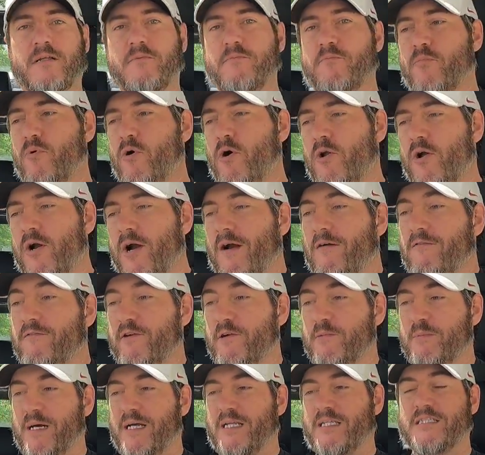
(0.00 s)
brought our
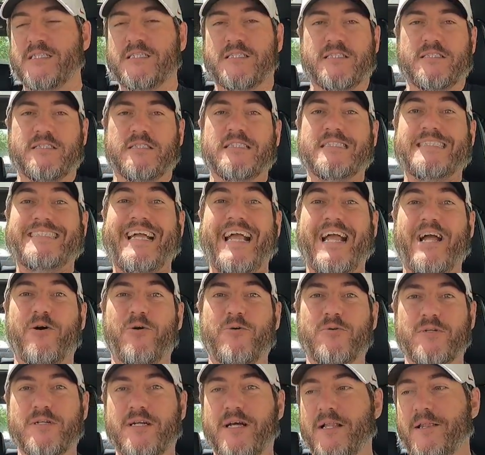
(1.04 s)
fuel mileage
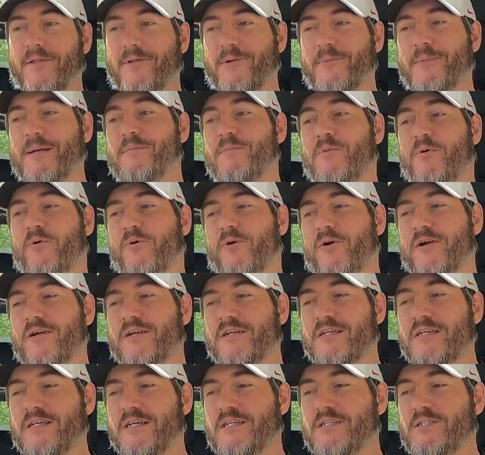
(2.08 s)
down a little bit more.
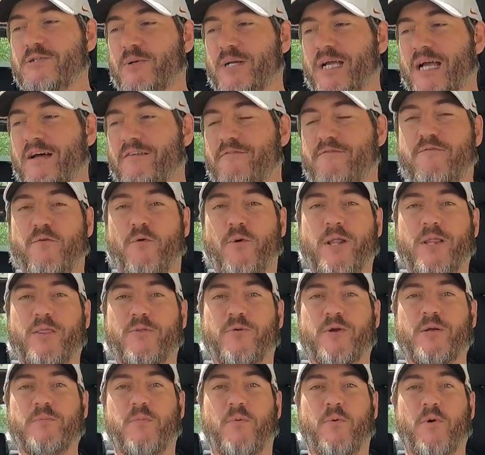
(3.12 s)
So we got
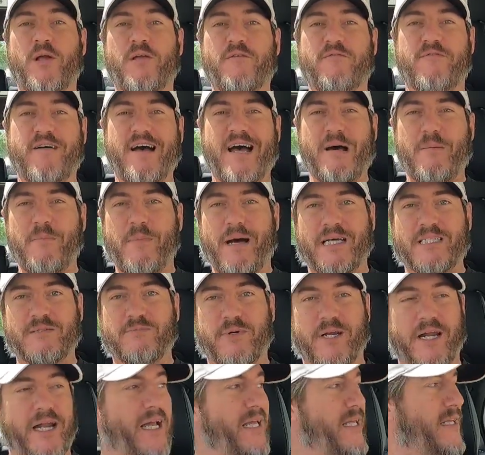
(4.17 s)
43.5 miles
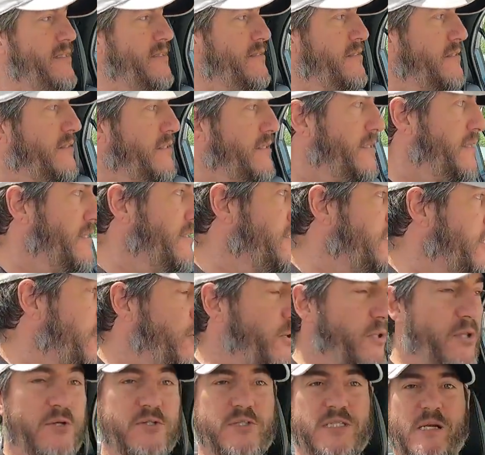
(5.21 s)
per gallon. So
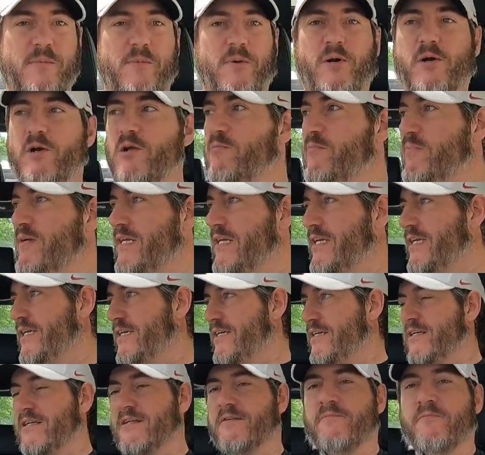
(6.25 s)
it looks like we're going to
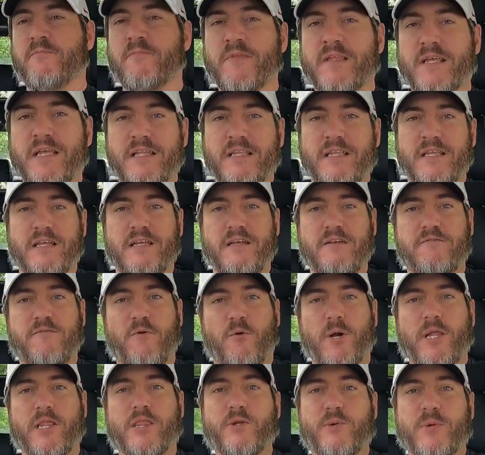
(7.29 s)
be in the
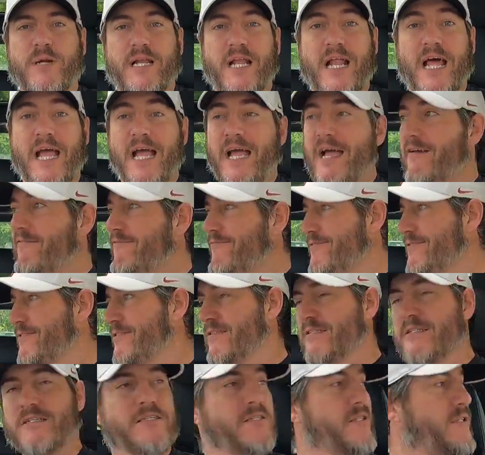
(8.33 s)
43.5
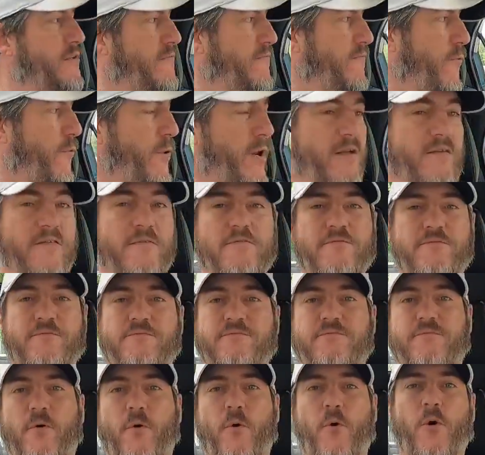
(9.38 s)
to
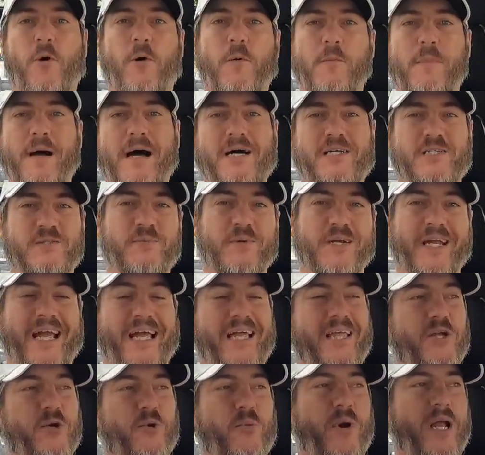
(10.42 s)
44 miles per
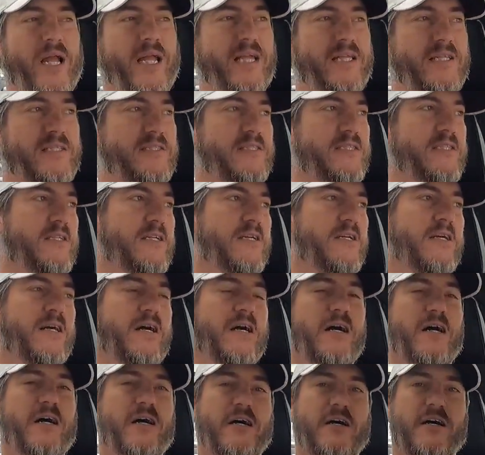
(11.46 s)
gallon range.
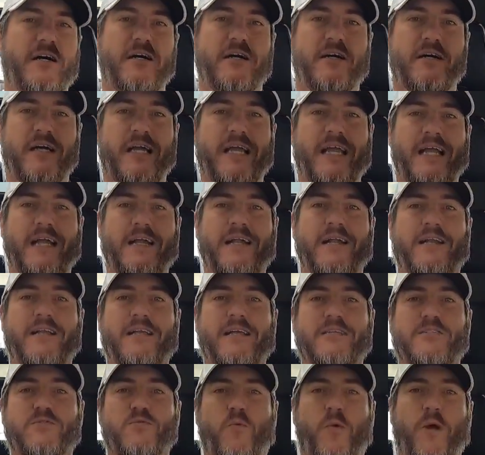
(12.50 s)
And
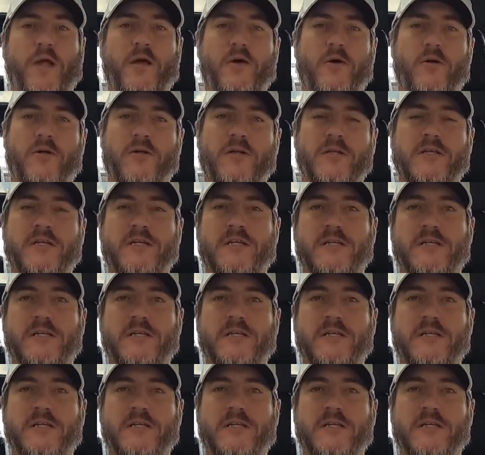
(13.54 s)
as well,